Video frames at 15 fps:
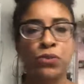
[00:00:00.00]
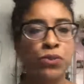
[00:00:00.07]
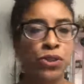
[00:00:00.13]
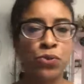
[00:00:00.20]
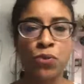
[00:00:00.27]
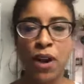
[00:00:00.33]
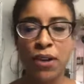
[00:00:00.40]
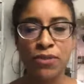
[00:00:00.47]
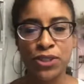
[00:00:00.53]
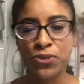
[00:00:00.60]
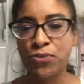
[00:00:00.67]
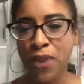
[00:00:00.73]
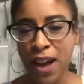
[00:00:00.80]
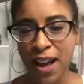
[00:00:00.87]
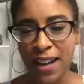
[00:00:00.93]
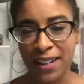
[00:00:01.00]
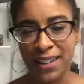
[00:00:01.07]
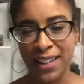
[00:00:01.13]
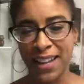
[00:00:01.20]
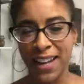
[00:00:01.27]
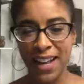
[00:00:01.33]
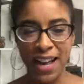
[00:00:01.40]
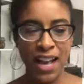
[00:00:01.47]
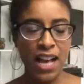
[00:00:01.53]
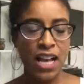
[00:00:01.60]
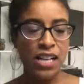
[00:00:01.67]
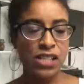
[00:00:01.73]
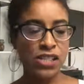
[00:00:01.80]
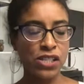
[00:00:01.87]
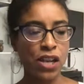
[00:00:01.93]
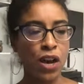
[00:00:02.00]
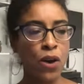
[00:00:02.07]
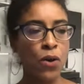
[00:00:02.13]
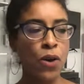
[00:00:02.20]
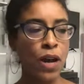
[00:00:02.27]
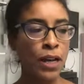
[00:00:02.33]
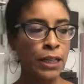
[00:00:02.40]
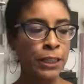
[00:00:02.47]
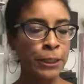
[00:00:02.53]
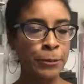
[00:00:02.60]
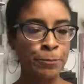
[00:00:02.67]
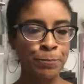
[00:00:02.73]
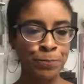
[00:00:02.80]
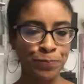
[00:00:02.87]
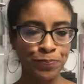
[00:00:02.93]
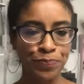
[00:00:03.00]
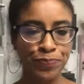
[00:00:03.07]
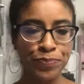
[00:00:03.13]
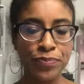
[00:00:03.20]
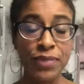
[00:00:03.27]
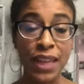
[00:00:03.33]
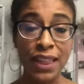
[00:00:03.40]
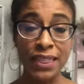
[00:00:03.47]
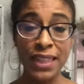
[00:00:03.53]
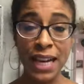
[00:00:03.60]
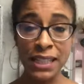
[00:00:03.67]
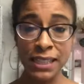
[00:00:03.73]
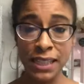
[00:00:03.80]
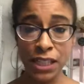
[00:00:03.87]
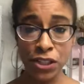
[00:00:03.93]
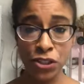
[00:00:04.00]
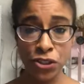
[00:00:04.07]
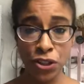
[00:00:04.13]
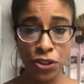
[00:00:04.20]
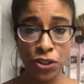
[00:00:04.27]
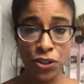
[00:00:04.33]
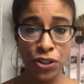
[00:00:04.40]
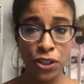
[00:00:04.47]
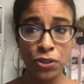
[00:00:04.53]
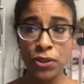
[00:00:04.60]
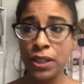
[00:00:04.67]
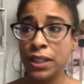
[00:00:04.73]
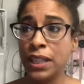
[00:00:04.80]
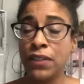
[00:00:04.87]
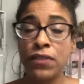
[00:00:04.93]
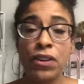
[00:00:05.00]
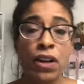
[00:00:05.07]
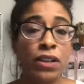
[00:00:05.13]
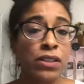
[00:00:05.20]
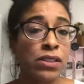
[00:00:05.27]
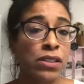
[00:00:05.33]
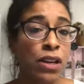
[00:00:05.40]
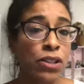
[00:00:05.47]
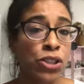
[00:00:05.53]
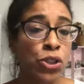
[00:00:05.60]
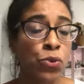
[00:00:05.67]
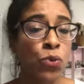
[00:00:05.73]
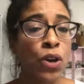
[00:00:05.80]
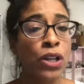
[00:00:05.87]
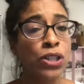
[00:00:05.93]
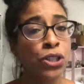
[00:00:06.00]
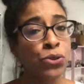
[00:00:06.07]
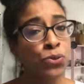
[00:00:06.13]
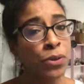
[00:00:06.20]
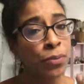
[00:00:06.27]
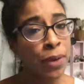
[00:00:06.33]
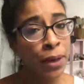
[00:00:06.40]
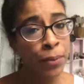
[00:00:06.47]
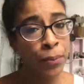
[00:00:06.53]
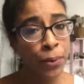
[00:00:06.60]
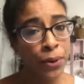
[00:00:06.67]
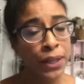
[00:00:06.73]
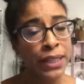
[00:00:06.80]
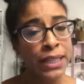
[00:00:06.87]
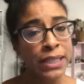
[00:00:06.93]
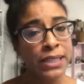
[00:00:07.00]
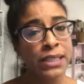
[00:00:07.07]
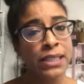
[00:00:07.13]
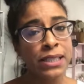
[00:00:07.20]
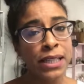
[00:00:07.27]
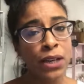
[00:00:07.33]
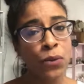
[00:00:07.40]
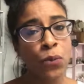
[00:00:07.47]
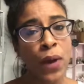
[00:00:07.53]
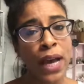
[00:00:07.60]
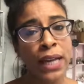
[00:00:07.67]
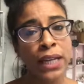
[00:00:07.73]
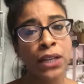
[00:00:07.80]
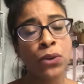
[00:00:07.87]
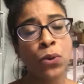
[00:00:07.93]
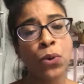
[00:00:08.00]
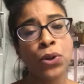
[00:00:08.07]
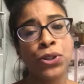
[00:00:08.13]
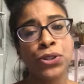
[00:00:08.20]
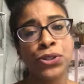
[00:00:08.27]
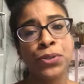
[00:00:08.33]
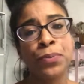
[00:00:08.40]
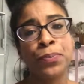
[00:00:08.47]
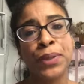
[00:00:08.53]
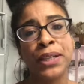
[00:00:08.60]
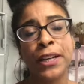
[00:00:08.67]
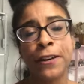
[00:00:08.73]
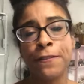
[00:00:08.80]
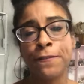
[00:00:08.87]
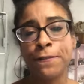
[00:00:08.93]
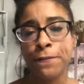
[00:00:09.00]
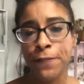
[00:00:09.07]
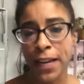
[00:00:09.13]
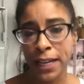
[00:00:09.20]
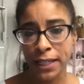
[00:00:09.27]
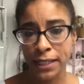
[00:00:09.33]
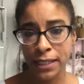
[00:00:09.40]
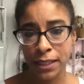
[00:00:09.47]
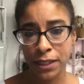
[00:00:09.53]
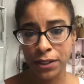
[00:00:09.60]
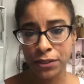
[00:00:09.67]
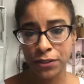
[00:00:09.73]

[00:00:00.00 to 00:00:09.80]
What you want? What you want? So, that's the external thing. You can leave it on as long as you want. Just remember it needs to stay wet in order to be effective.